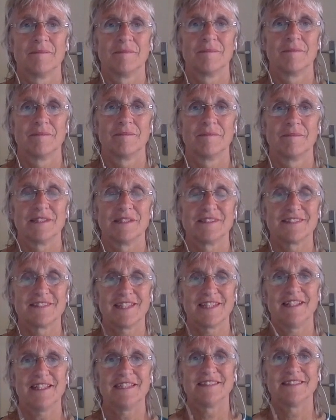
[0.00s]
And
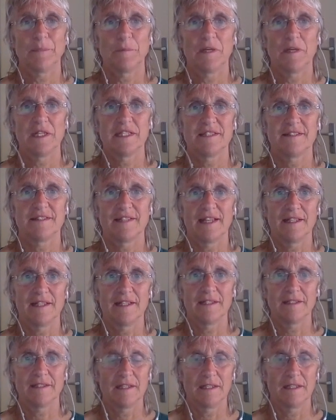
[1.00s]
suddenly somebody's
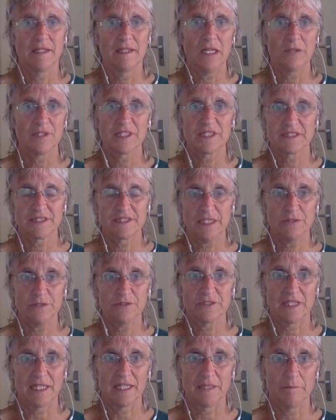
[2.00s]
saying, no, there's no
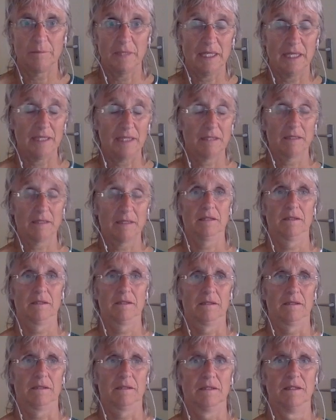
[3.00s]
time. Like,
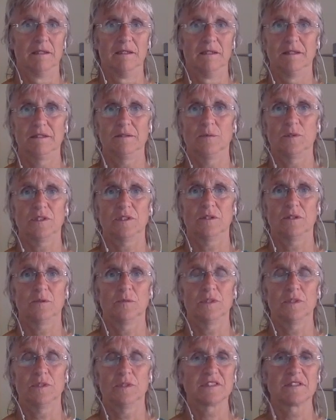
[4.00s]
huh?
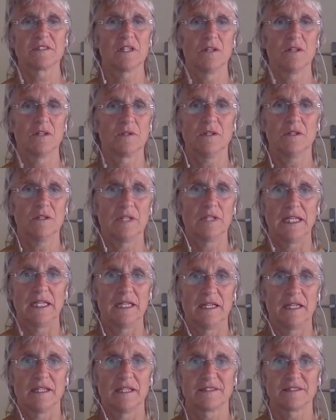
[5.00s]
What's going on
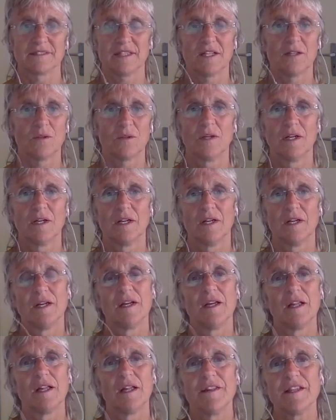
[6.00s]
here? So
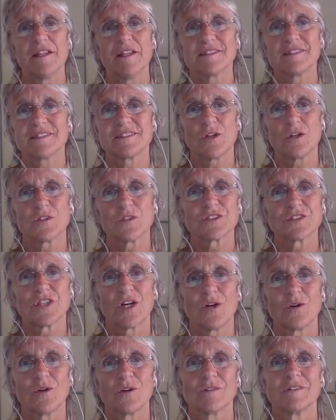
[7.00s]
this is
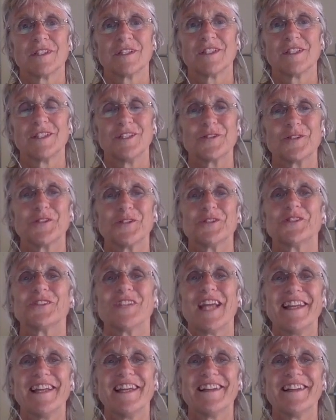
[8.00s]
also, you could
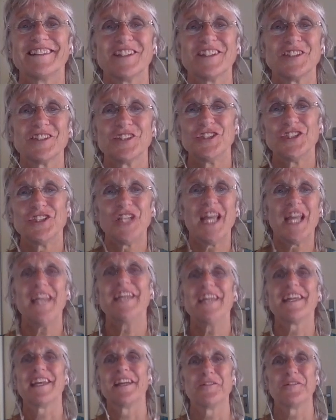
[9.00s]
say, a
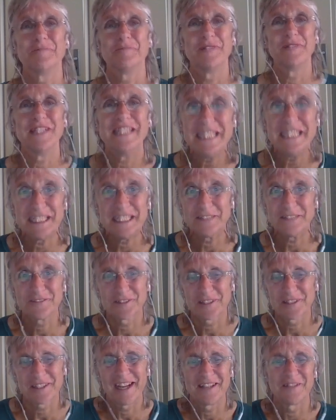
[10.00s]
shaking of beliefs.
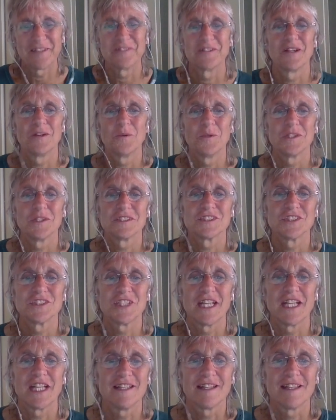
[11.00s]
I don't know what
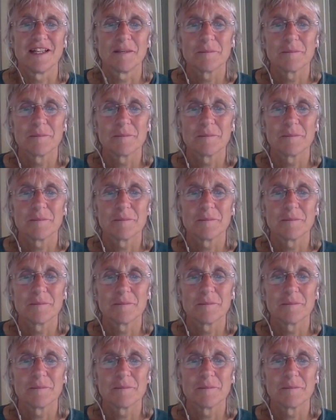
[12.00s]
shaking, but